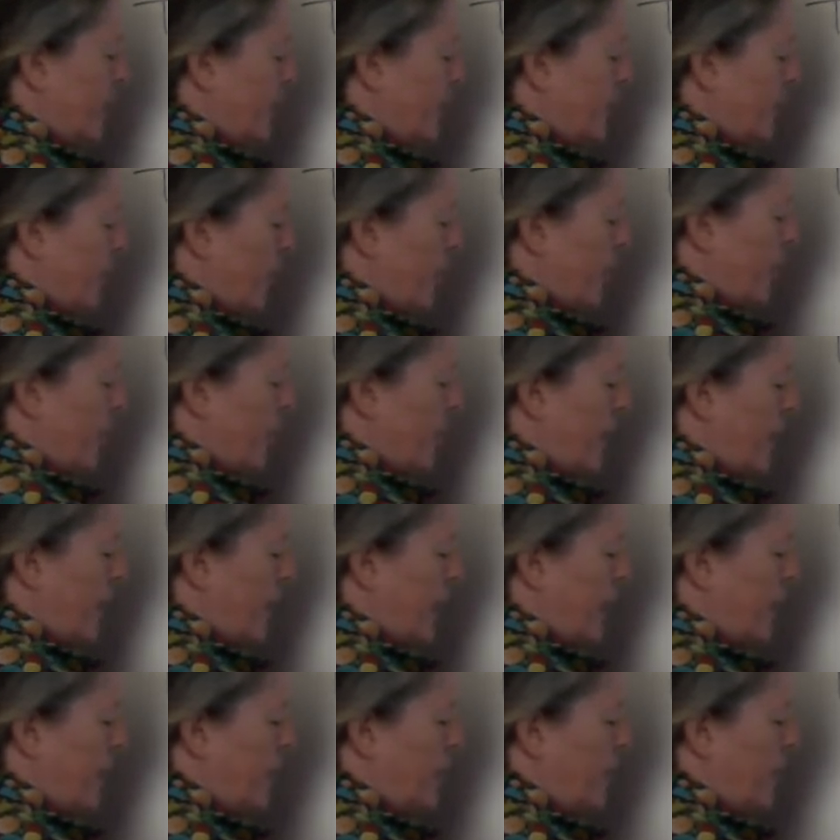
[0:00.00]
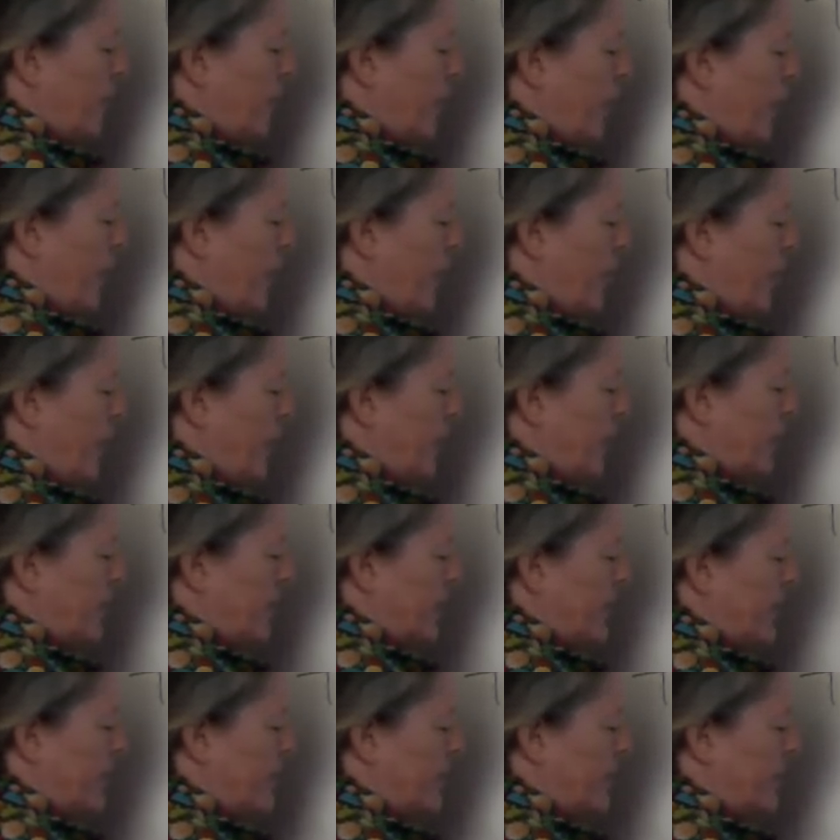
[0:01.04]
So the main bar
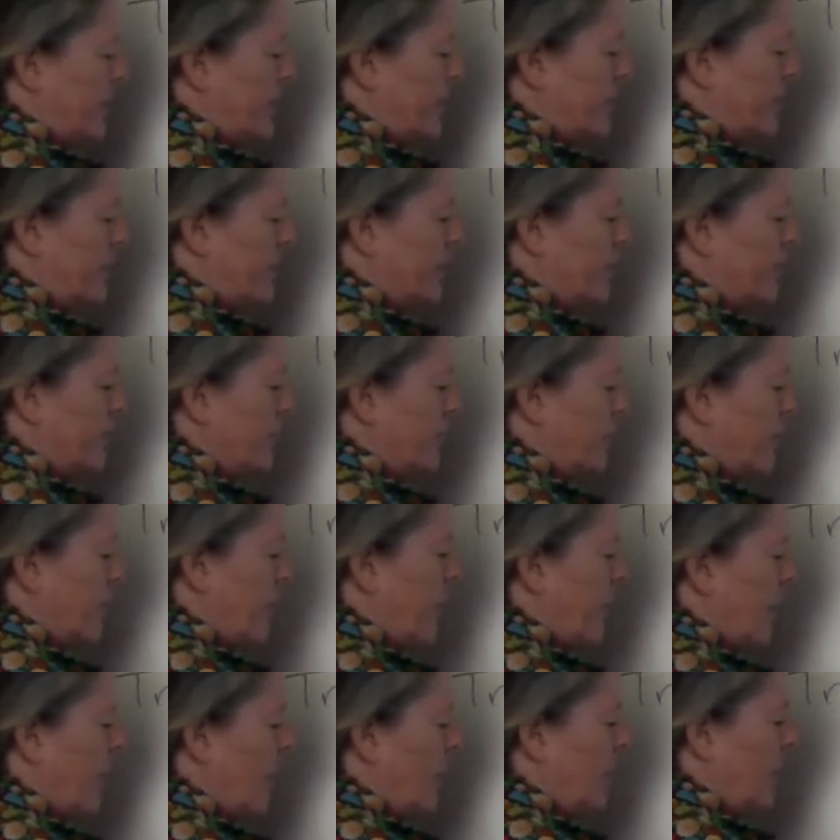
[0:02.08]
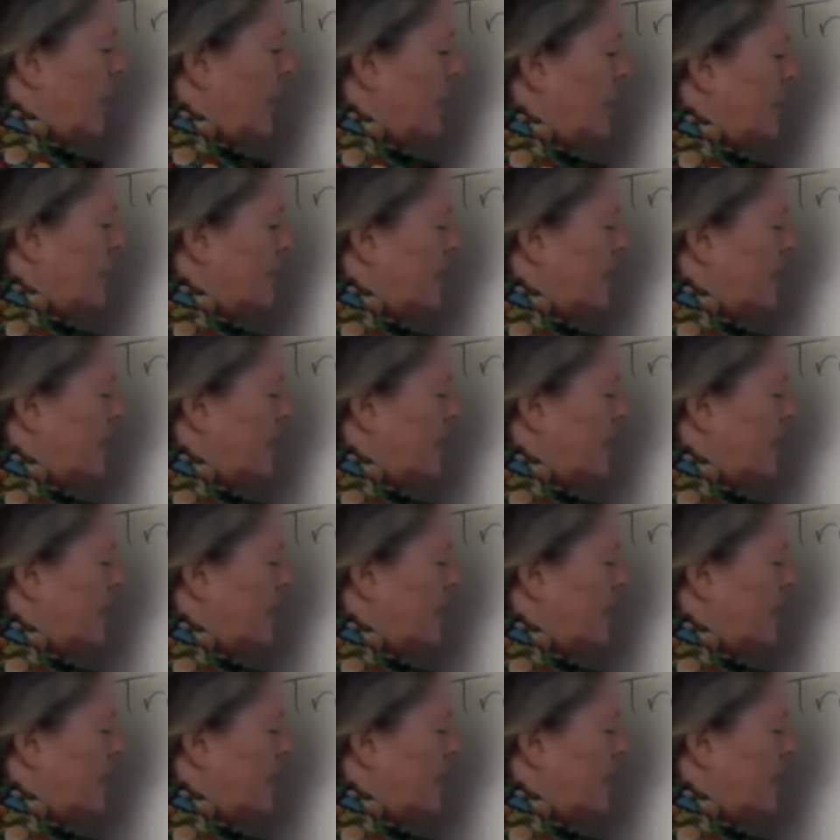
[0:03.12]
migration is